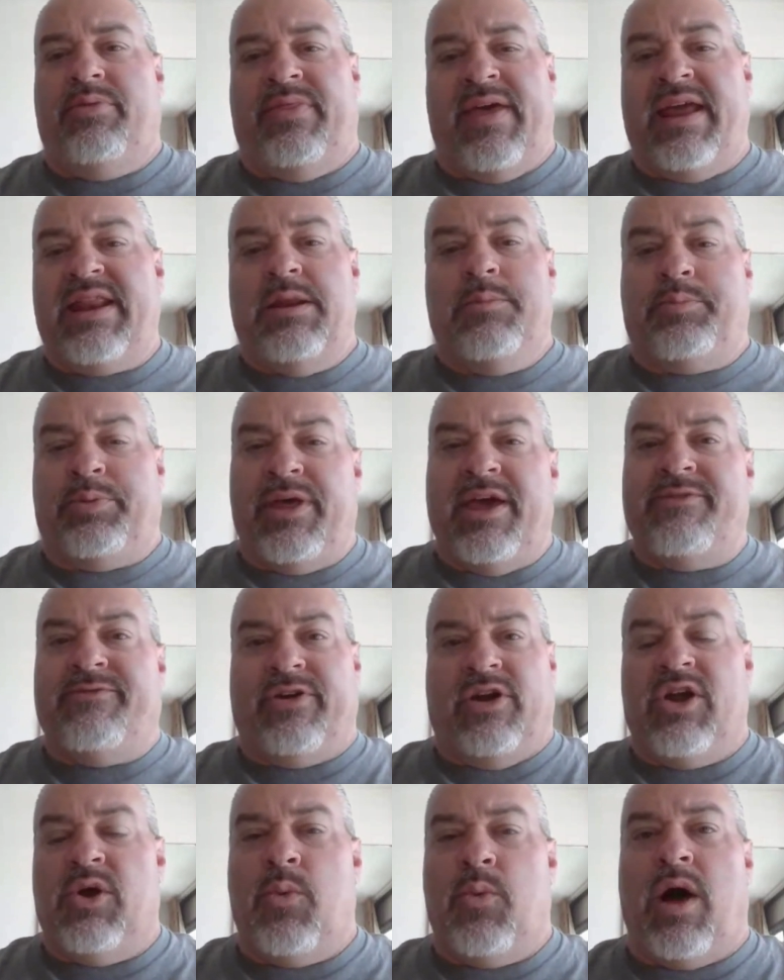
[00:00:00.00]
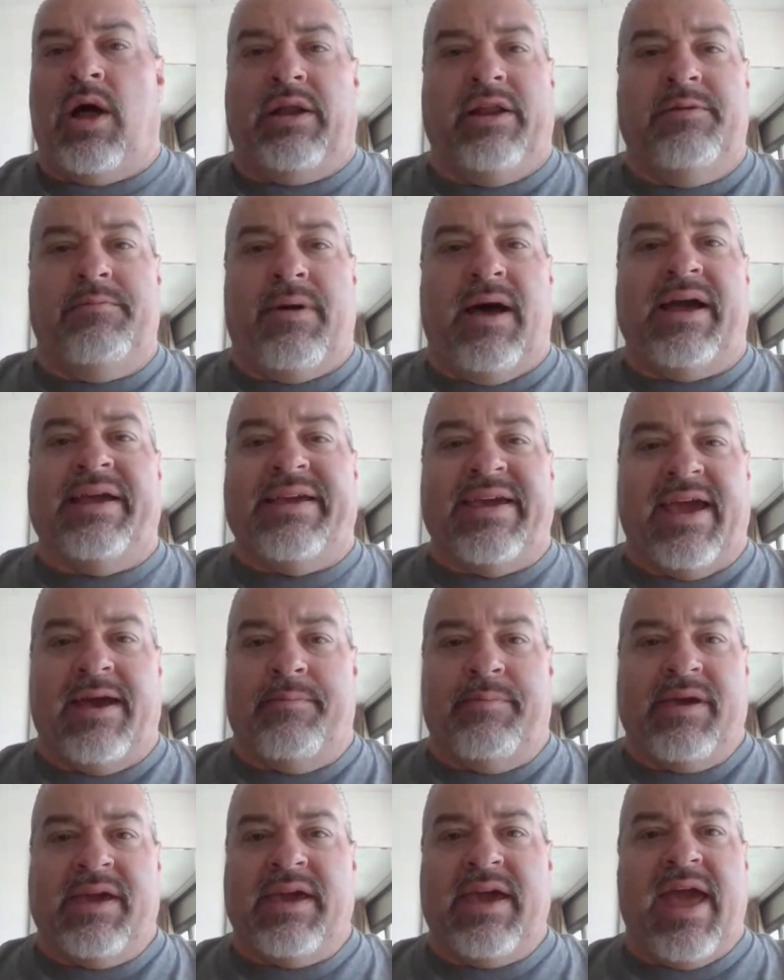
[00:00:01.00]
they didn't play very well in
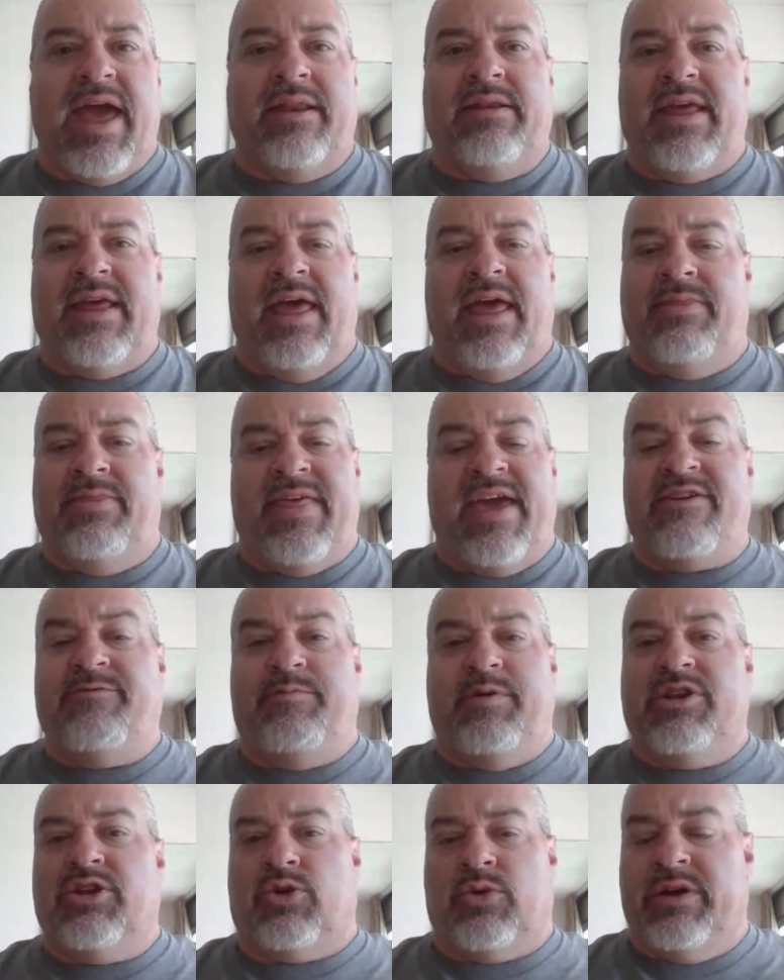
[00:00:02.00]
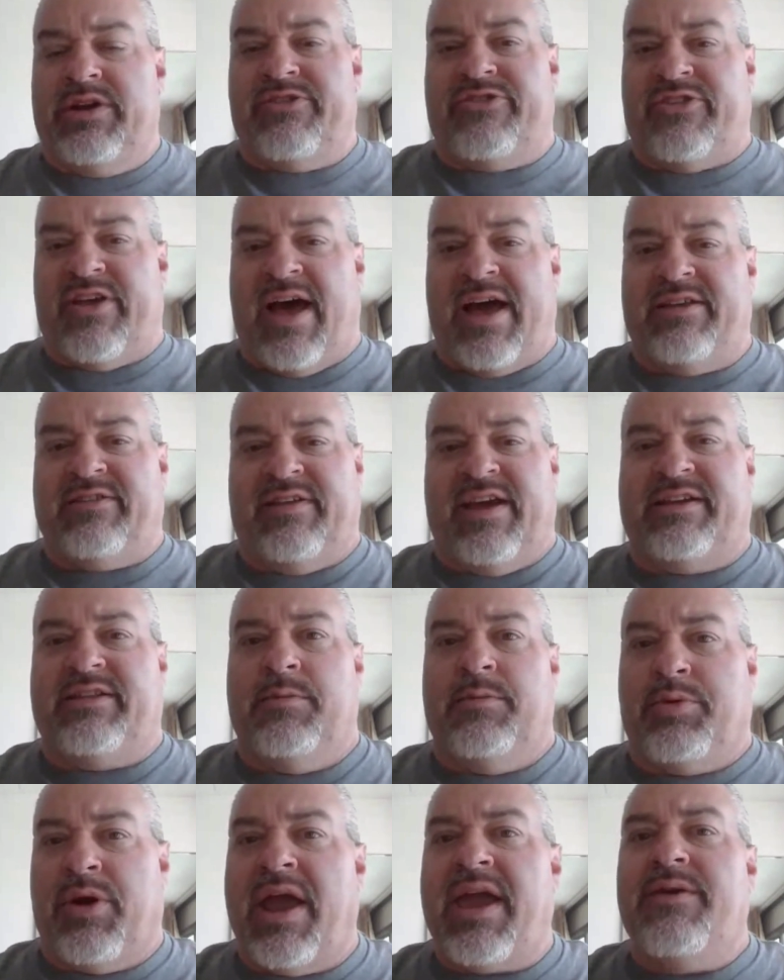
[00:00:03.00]
Miami, and they've been criticized like
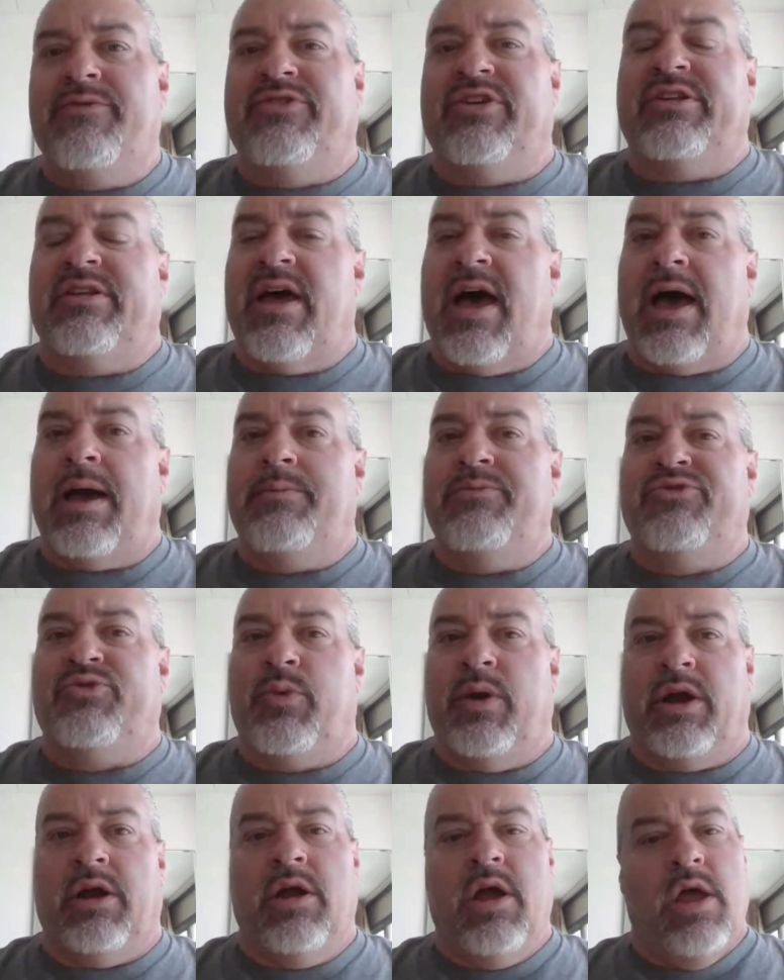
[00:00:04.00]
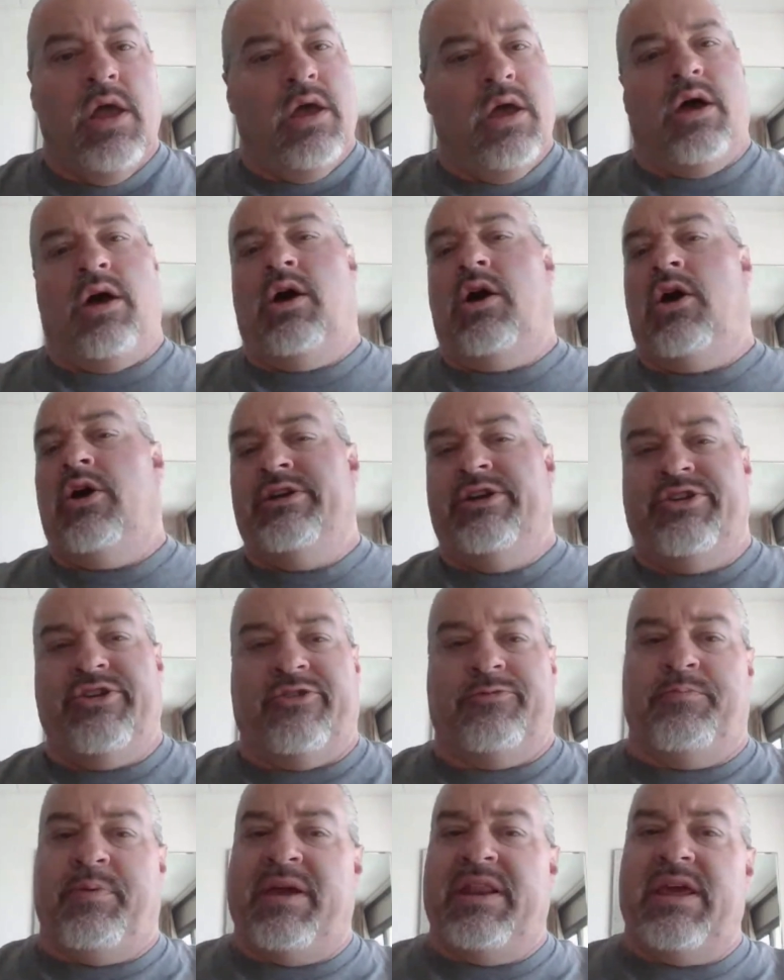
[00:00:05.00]
the Braves at times where, oh, you're
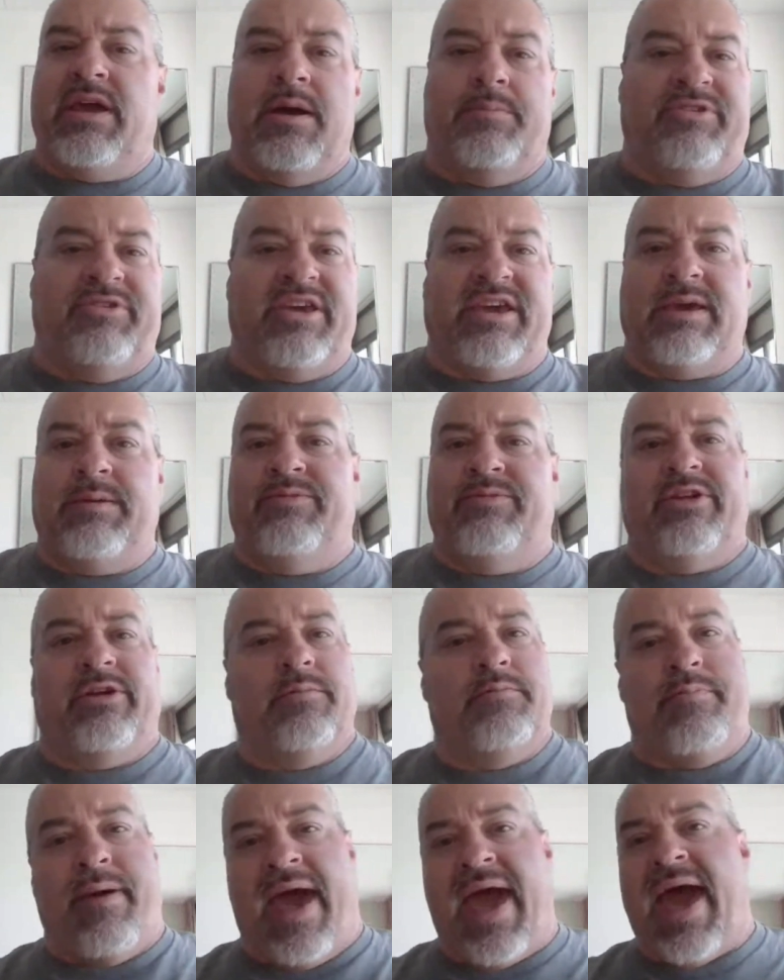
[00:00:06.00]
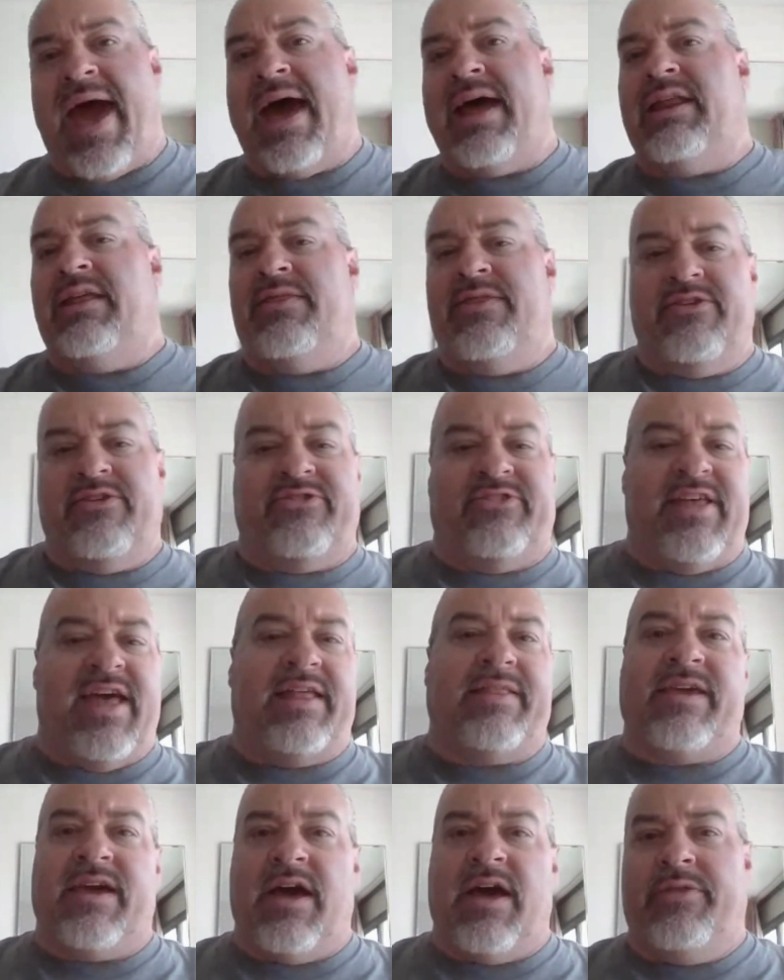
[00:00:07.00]
just beating up teams that are bad and this,
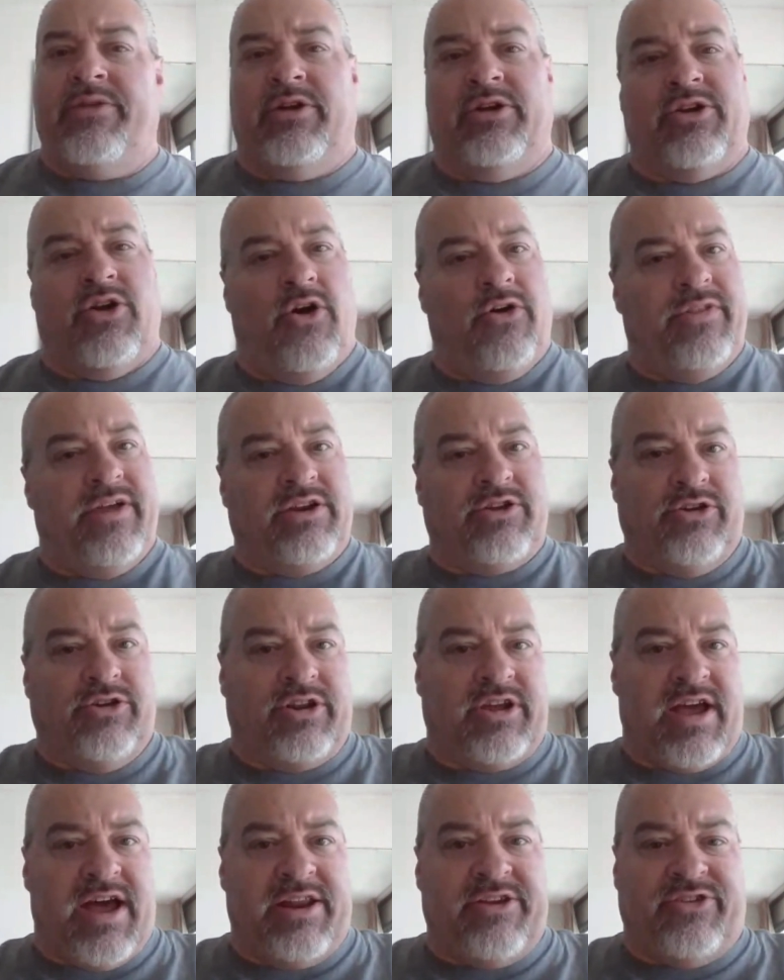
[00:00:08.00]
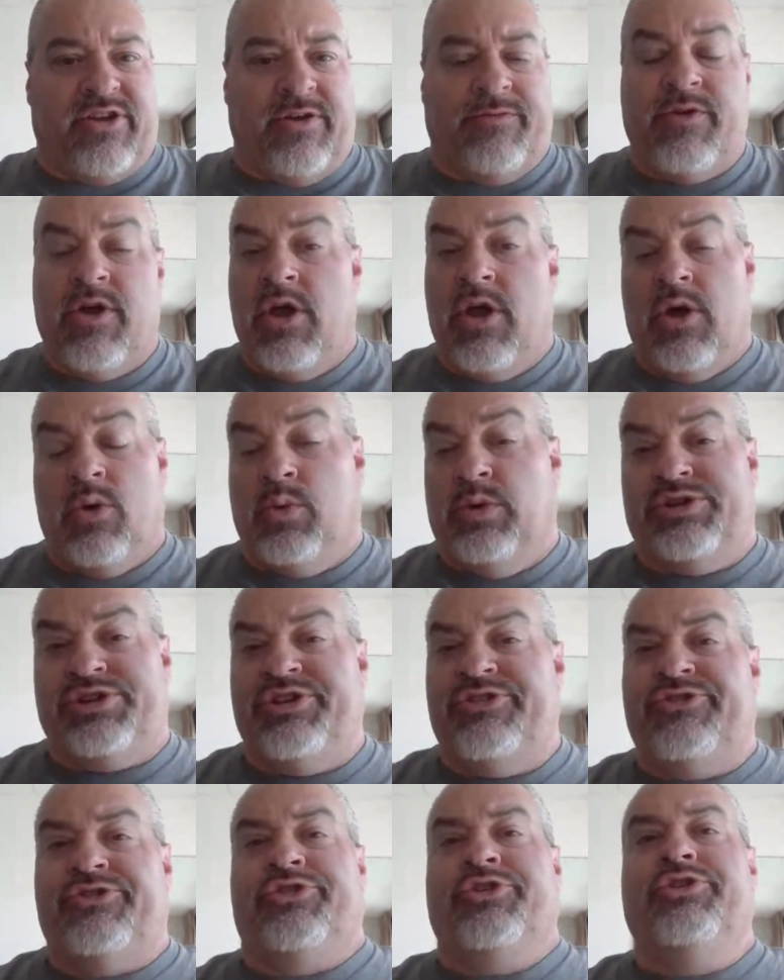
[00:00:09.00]
that, and the other and all that good kind of stuff,
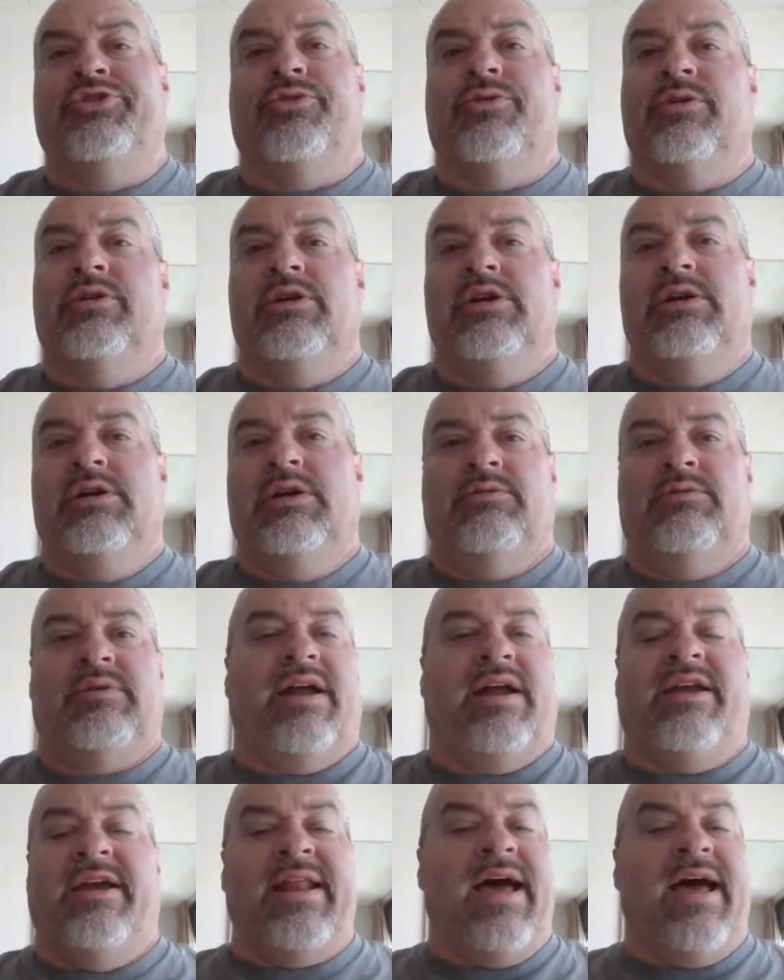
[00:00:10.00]
which is true, right?